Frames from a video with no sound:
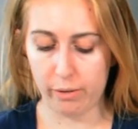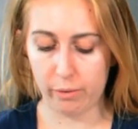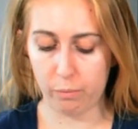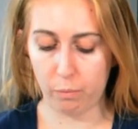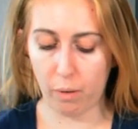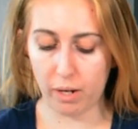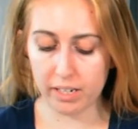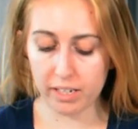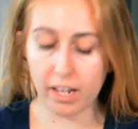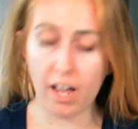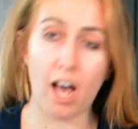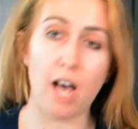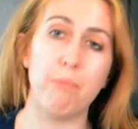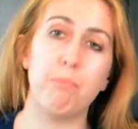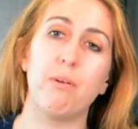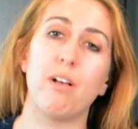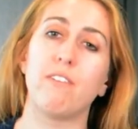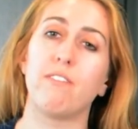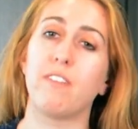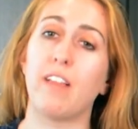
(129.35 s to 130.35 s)
1
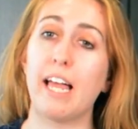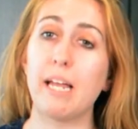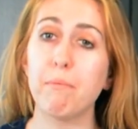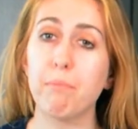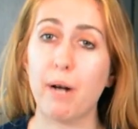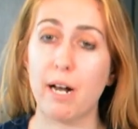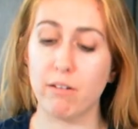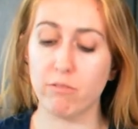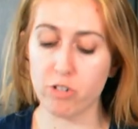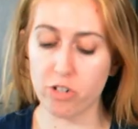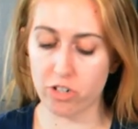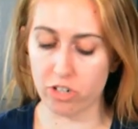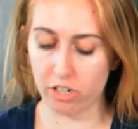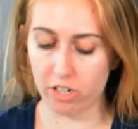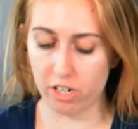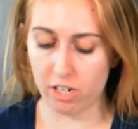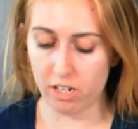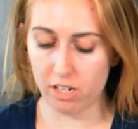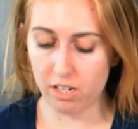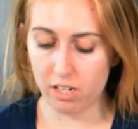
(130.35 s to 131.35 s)
cup of light brown
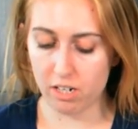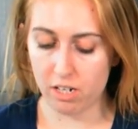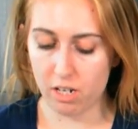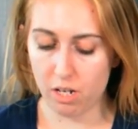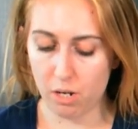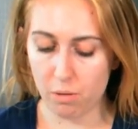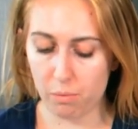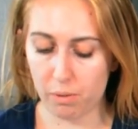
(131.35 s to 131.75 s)
sugar.